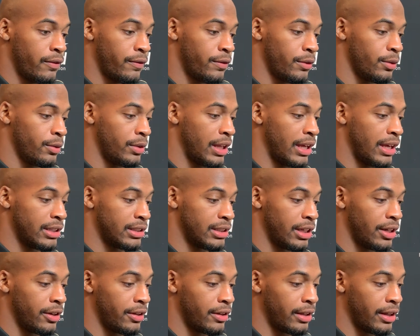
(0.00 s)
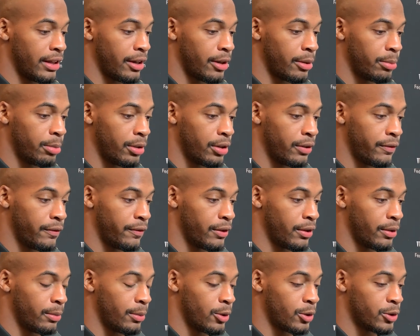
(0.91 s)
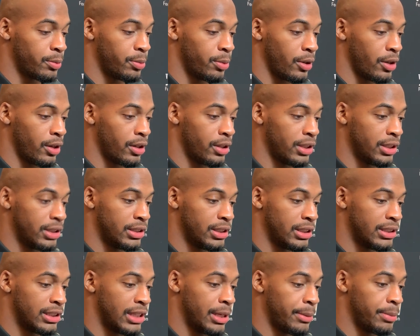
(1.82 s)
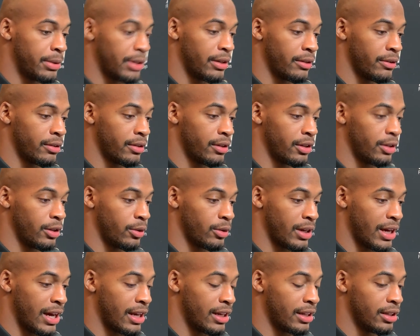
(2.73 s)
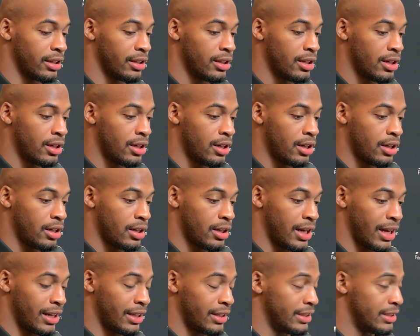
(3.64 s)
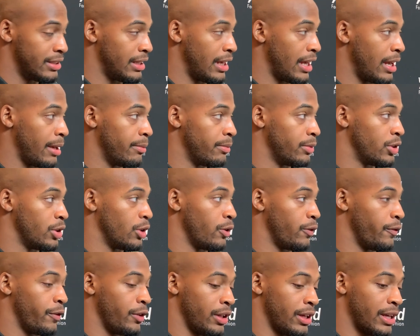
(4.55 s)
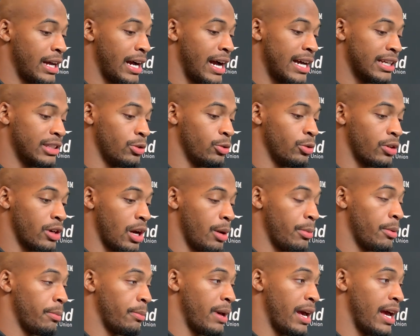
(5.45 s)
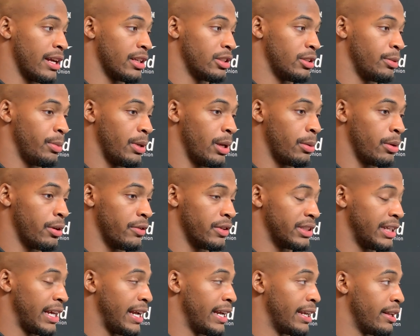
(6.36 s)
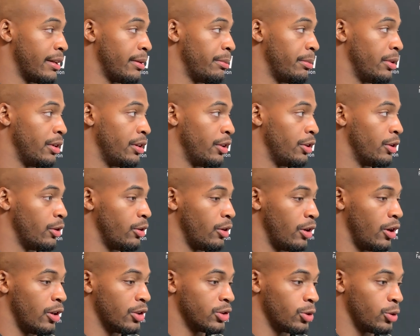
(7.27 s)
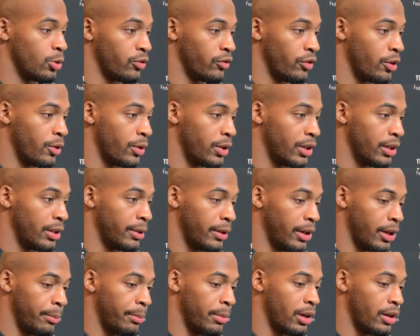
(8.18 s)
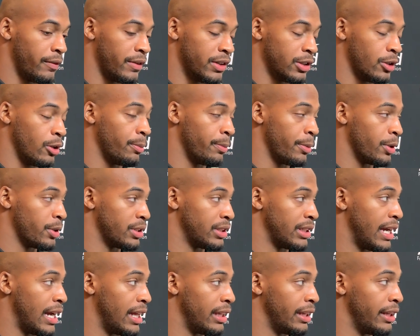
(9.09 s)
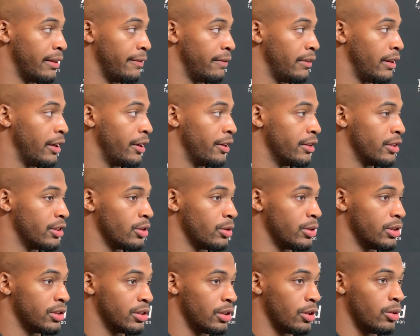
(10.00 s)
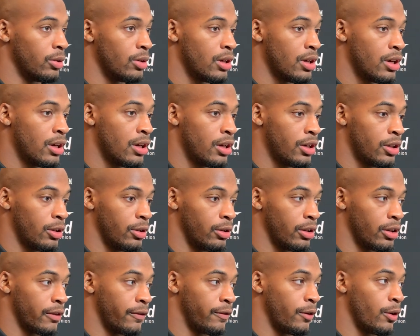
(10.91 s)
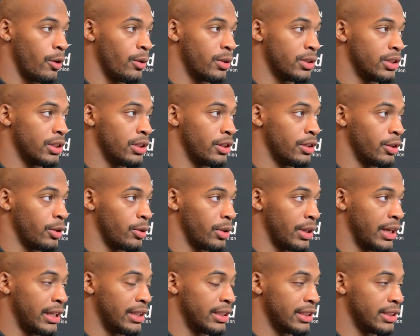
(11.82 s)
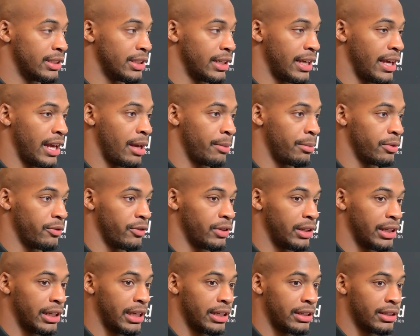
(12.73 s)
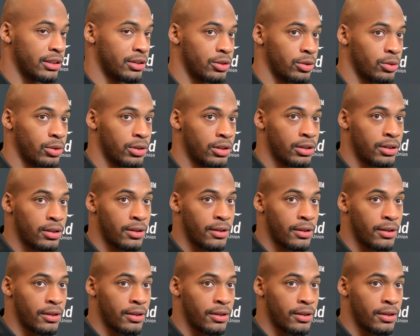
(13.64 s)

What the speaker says: things here and there, but for the most part, he's keeping it, you know, kind of the same. So for the guys who are coming back to be able to retain it, but you know, also throwing a bit of his own personality and flair into it. So, you know, looking forward to, you know, getting into camp and really getting into it.